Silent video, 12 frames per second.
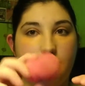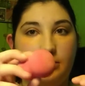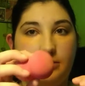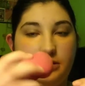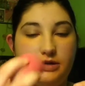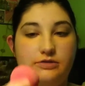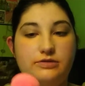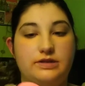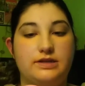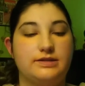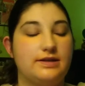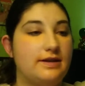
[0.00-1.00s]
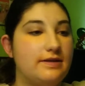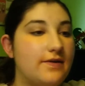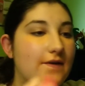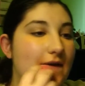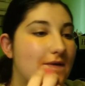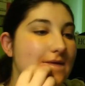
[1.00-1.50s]
But I'm going to use this
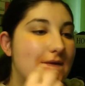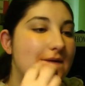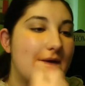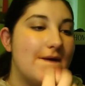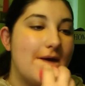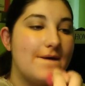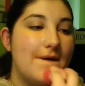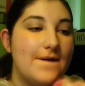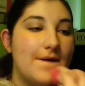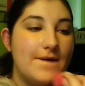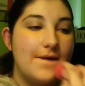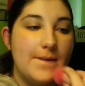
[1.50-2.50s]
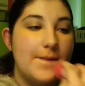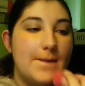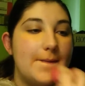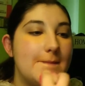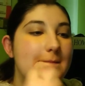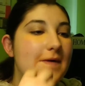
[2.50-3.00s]
end and
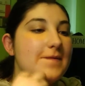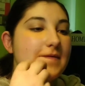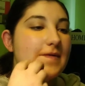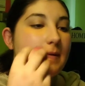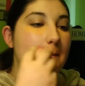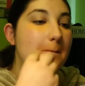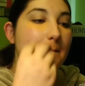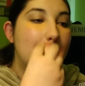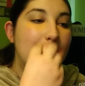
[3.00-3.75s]
buff it out.